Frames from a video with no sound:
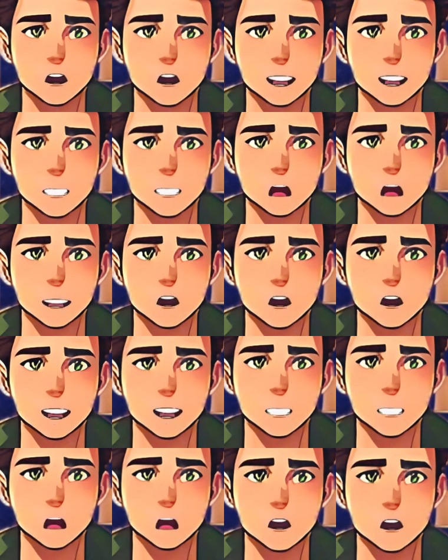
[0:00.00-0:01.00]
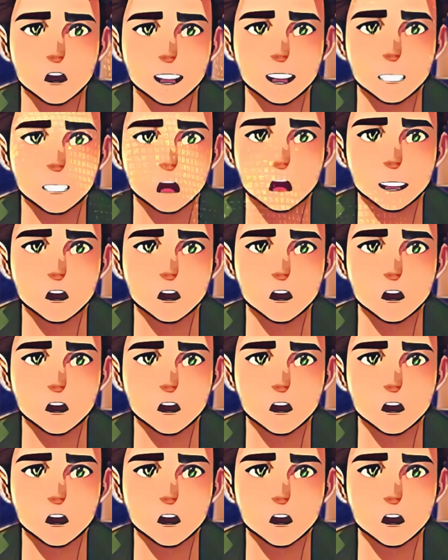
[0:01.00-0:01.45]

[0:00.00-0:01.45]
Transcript: Have you tried any yet?